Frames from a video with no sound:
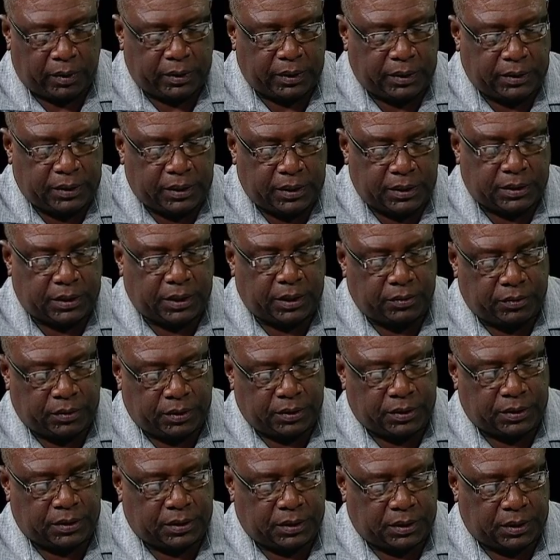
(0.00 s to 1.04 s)
in these
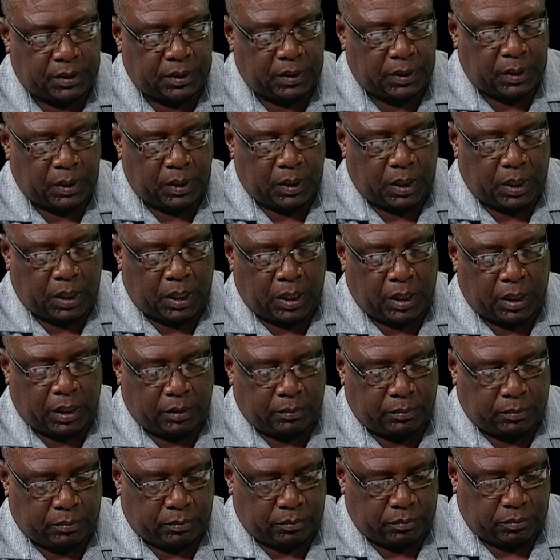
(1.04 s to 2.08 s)
areas.
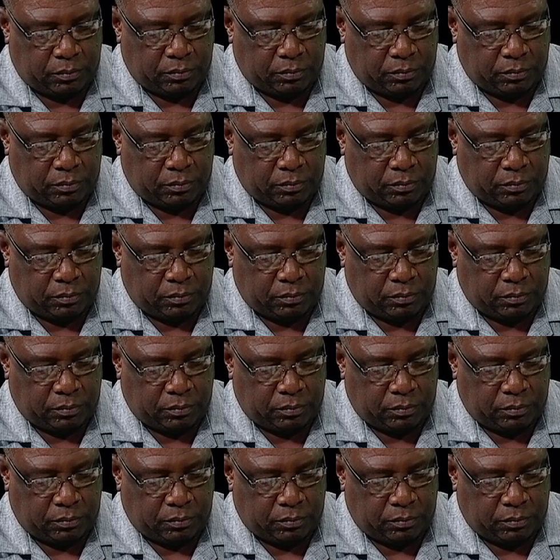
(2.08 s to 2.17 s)
And